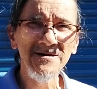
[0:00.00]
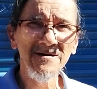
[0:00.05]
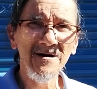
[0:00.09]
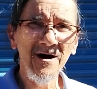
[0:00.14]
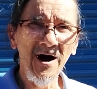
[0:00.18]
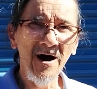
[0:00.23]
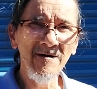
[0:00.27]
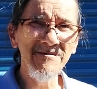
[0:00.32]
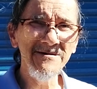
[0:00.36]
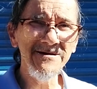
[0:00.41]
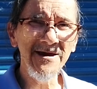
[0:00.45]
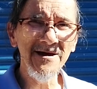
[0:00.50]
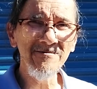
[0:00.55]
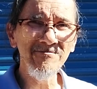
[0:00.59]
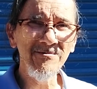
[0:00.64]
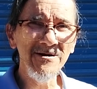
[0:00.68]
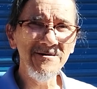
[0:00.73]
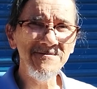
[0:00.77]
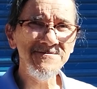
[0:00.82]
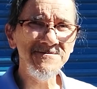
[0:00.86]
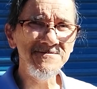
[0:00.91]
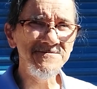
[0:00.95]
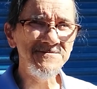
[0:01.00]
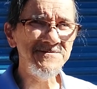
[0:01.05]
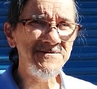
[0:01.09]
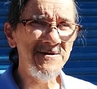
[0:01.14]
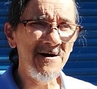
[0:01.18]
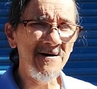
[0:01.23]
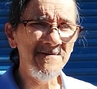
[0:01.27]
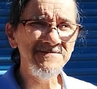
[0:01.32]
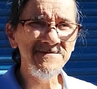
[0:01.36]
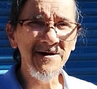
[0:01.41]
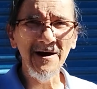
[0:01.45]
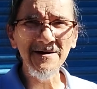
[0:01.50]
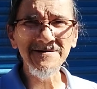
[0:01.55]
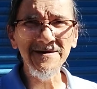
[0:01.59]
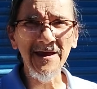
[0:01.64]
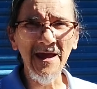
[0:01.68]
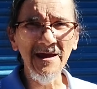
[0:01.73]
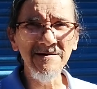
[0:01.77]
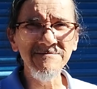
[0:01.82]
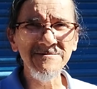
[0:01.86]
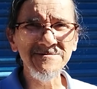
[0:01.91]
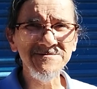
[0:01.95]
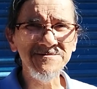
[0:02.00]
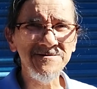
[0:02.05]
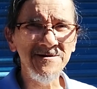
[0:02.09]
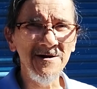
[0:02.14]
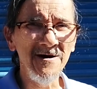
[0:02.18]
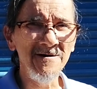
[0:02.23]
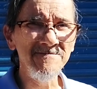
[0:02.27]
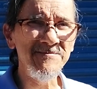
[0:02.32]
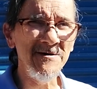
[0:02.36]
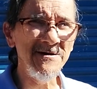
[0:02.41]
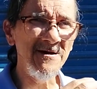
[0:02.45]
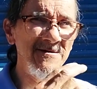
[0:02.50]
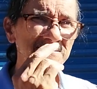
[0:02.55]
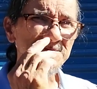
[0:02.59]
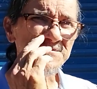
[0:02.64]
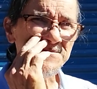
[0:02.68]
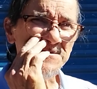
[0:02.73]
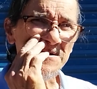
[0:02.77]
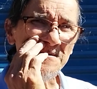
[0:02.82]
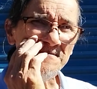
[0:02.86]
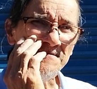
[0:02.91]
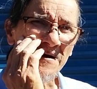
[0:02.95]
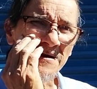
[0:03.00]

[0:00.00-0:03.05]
I'll be getting rid of some stuff, not gaming stuff, but other stuff.